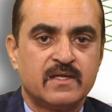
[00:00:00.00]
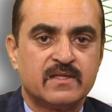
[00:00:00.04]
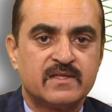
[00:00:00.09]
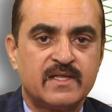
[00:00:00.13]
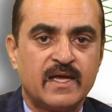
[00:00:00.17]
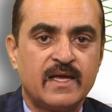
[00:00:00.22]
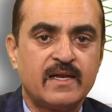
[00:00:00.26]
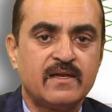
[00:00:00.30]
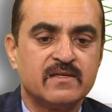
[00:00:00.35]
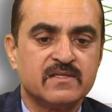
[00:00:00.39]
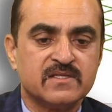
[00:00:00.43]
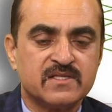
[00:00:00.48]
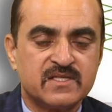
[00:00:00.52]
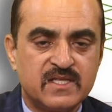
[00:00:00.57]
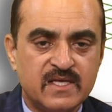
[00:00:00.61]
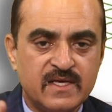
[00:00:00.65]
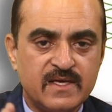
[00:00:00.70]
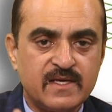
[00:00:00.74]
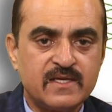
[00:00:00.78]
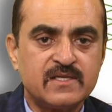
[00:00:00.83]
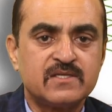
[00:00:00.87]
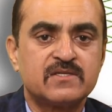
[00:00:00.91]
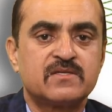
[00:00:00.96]
then
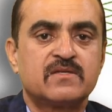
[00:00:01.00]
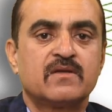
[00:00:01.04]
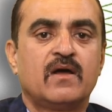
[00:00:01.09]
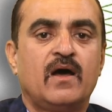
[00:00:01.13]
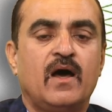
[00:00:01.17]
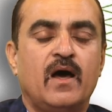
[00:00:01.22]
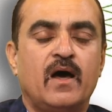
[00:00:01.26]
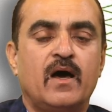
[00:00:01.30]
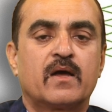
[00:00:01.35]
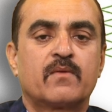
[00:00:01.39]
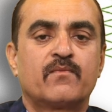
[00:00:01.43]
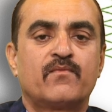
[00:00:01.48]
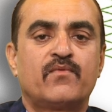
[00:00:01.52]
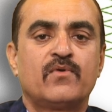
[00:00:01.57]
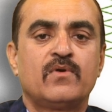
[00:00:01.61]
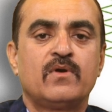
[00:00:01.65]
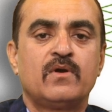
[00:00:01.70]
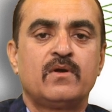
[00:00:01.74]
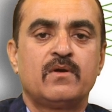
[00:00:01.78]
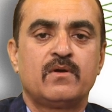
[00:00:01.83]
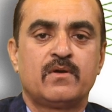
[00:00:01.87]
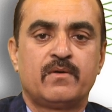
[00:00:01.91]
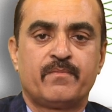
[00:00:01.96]
these
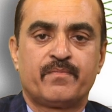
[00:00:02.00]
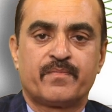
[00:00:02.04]
harmful